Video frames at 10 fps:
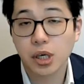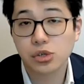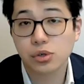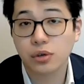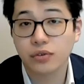
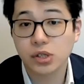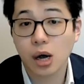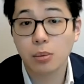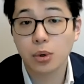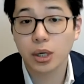picture of its
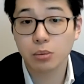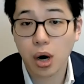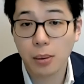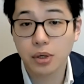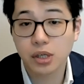operating
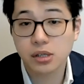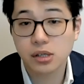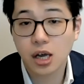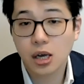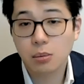properties,